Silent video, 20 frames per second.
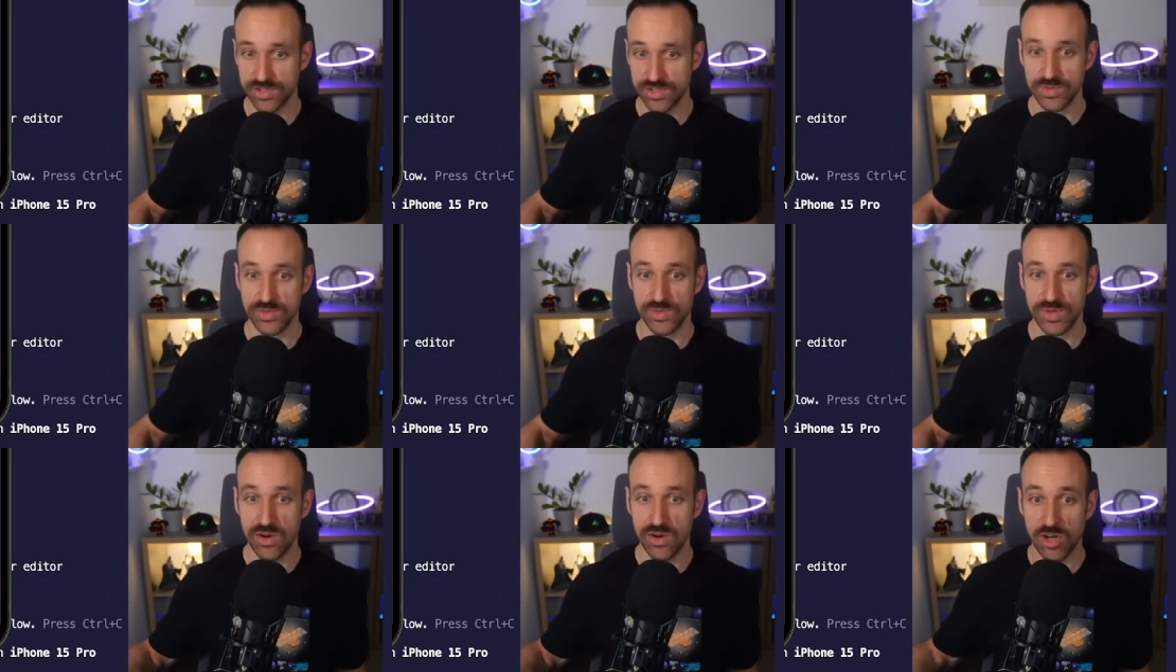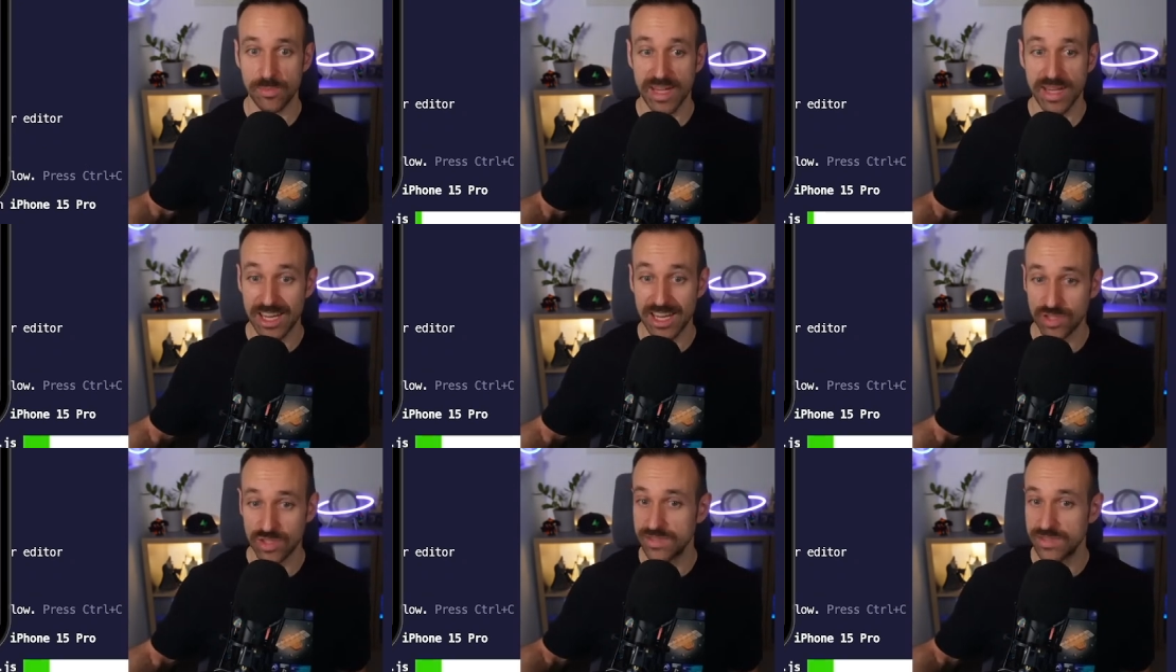So now on my
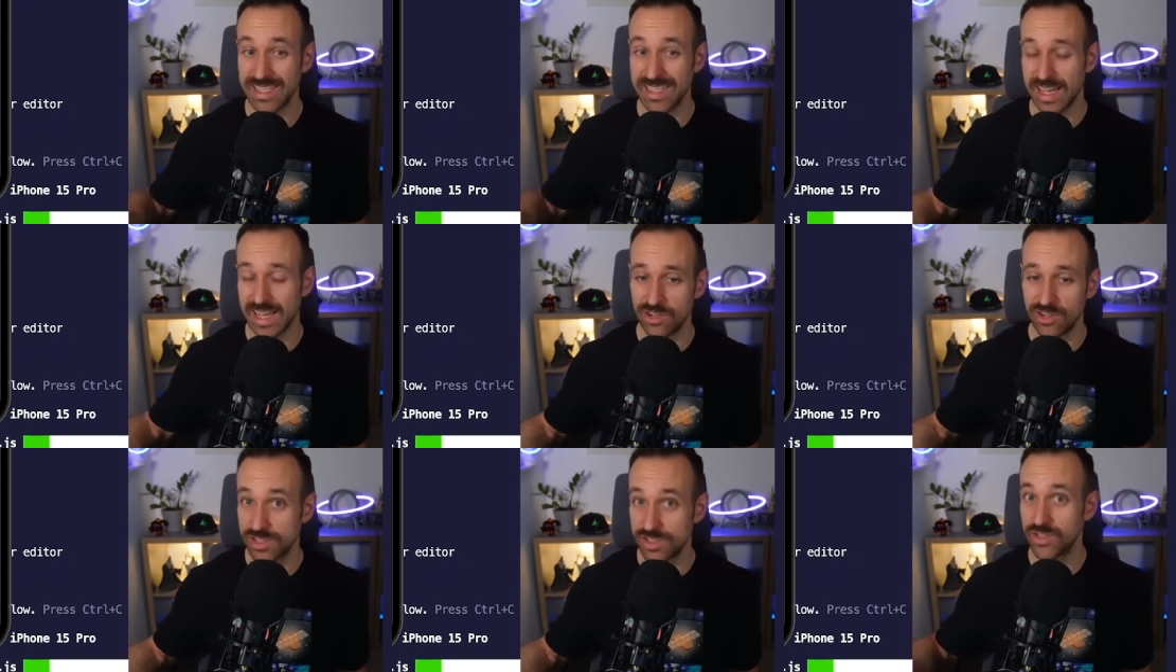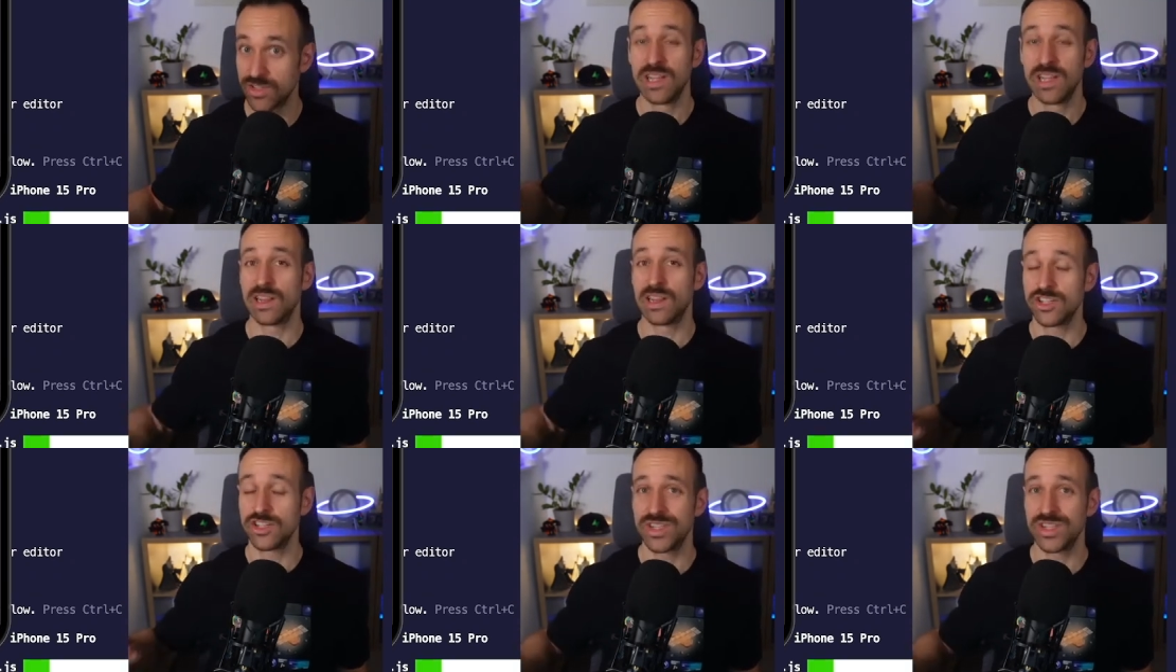actual device, I can also
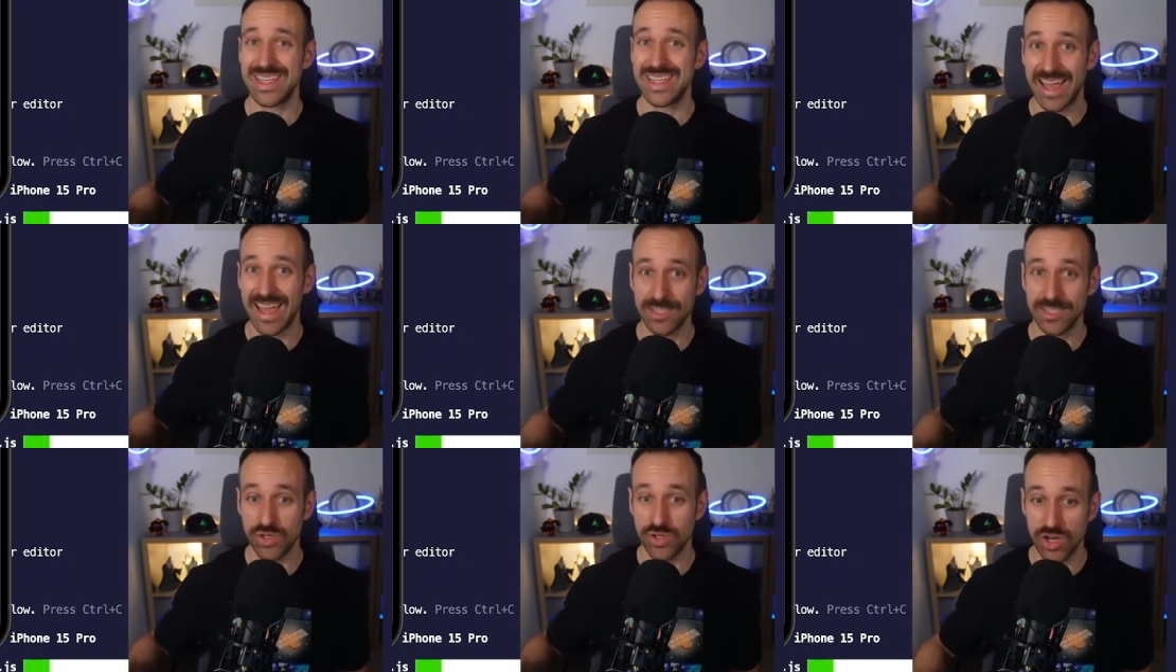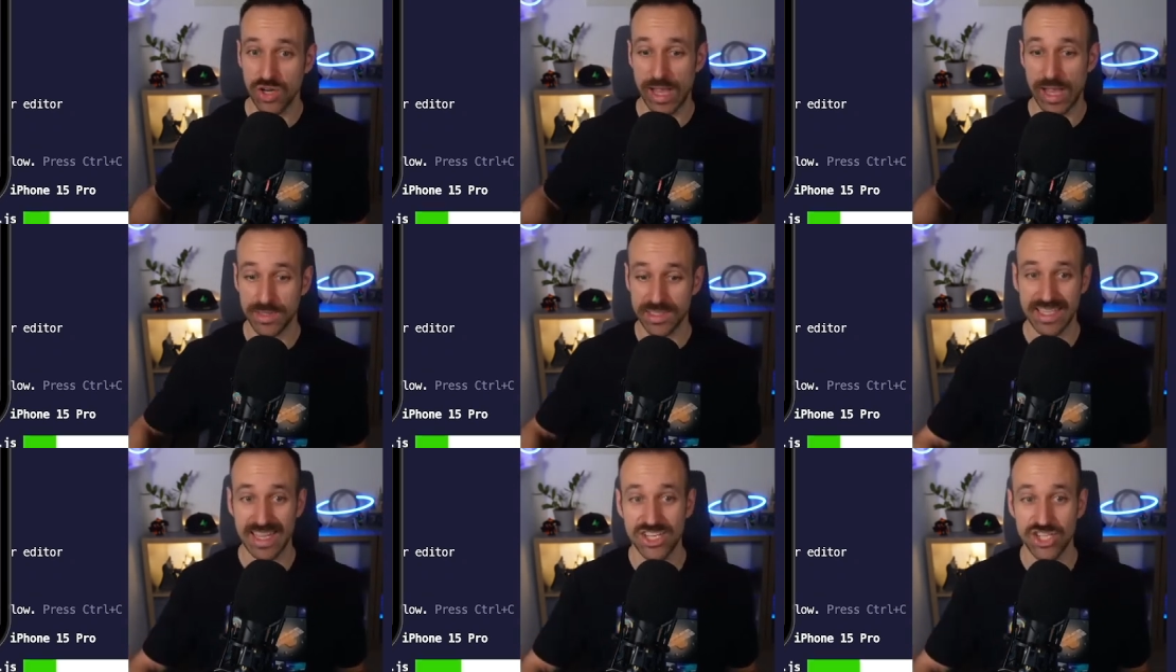launch the Expo Go
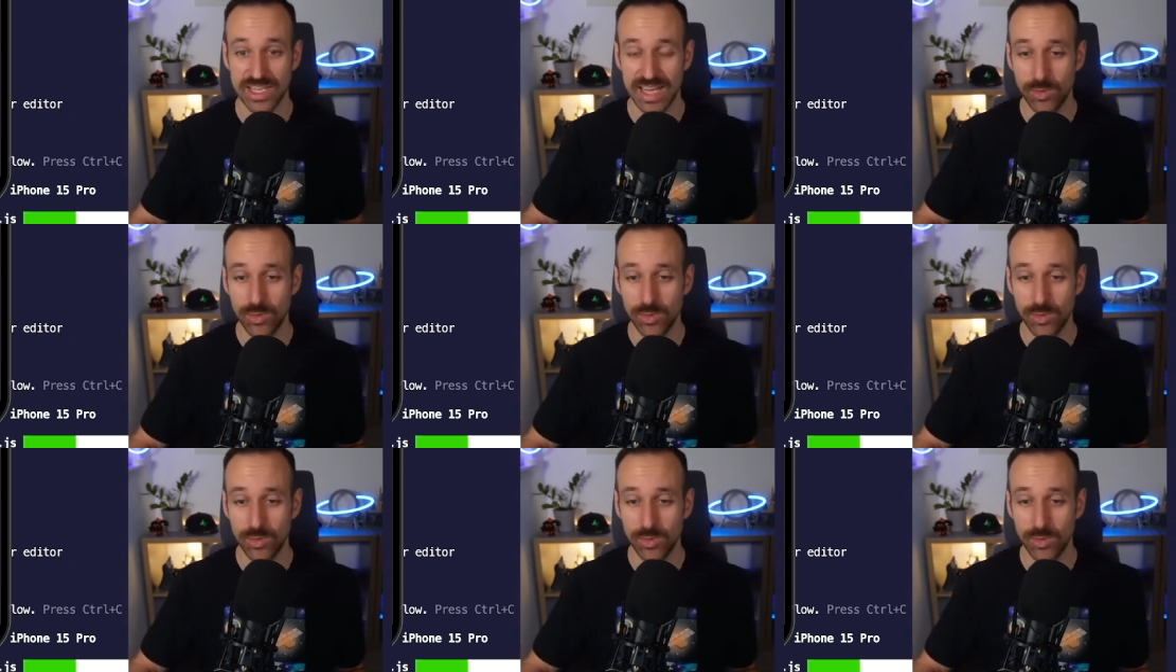application.